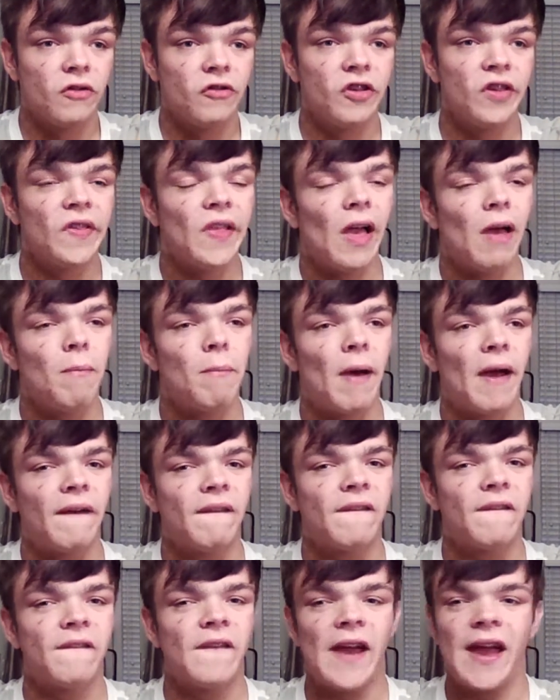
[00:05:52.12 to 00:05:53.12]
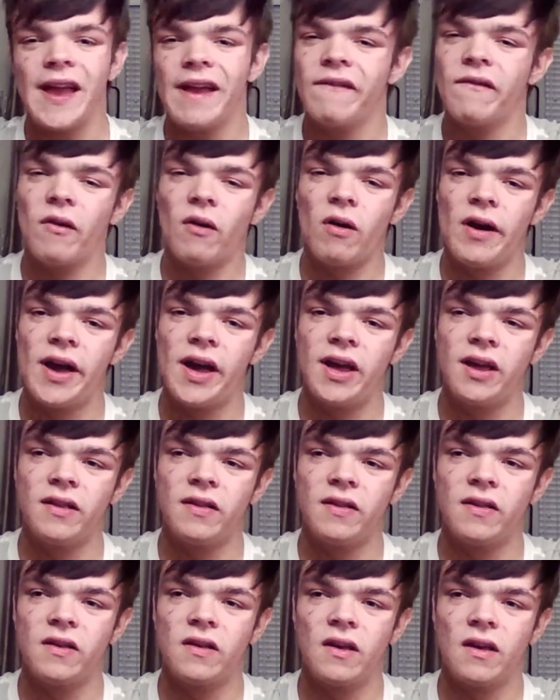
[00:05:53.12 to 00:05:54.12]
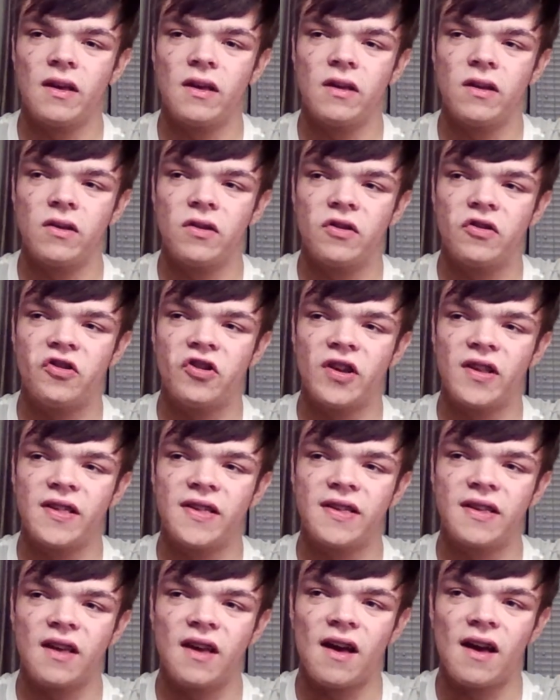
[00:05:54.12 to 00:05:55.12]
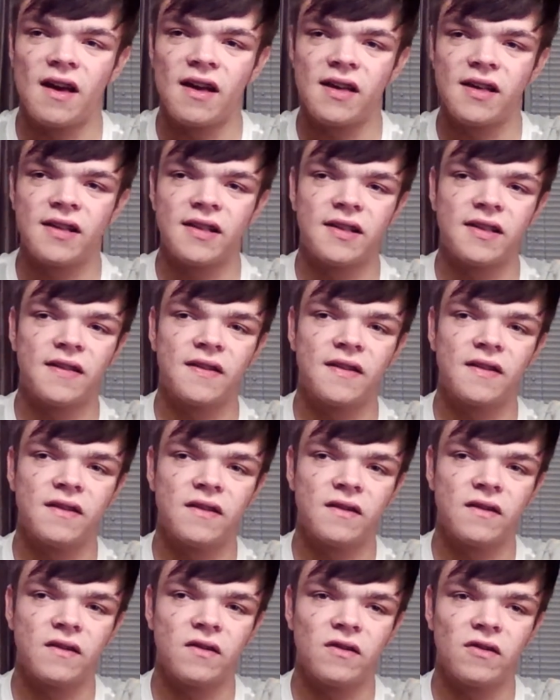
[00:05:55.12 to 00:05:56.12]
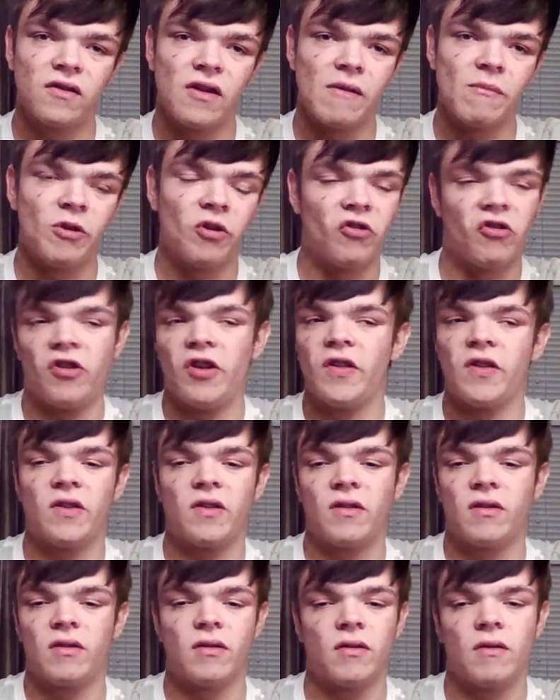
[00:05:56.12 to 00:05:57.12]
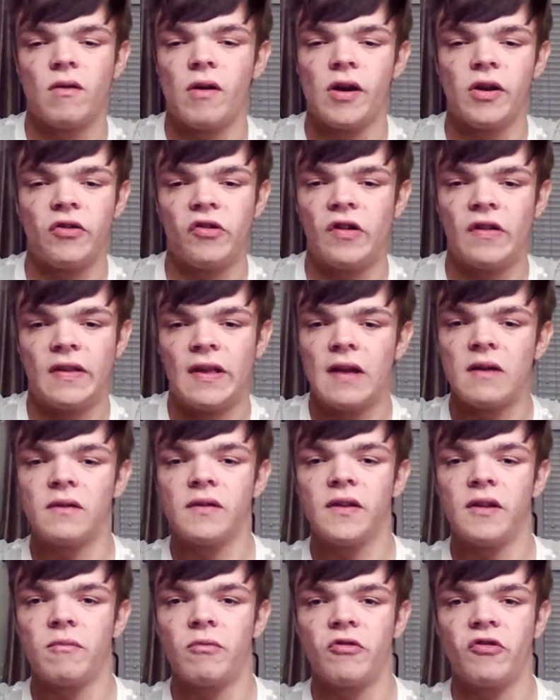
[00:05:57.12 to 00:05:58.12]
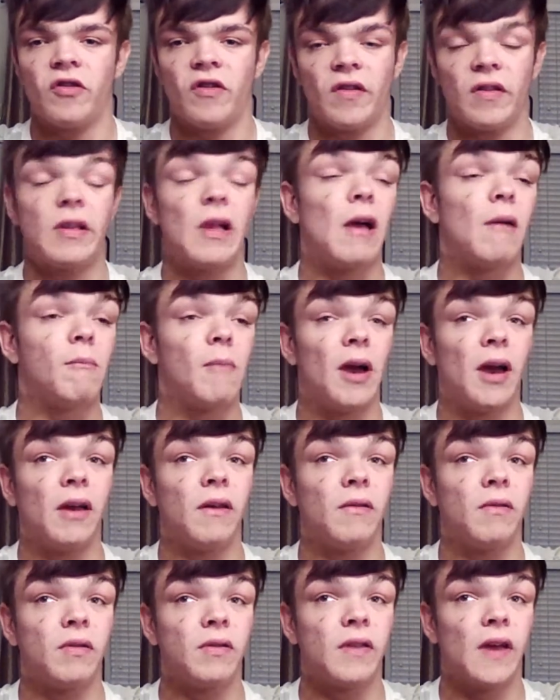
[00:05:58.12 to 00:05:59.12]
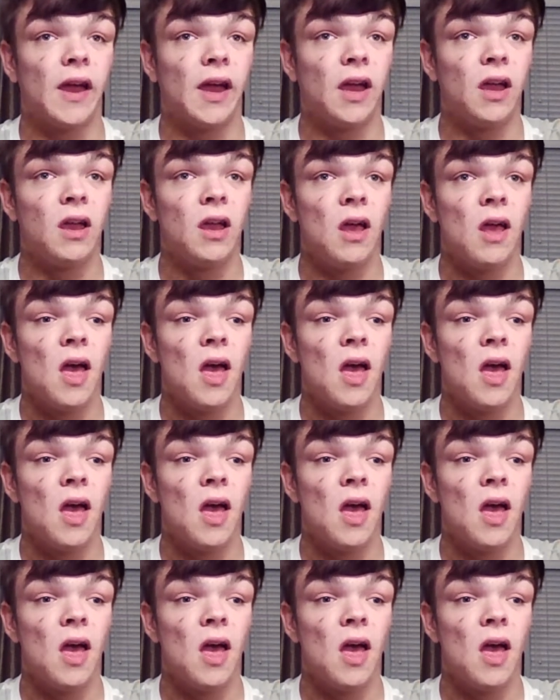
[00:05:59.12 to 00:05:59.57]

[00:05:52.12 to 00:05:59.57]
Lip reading: She's not my favorite just because, I mean, she's great, she's talented, but she's not my thing.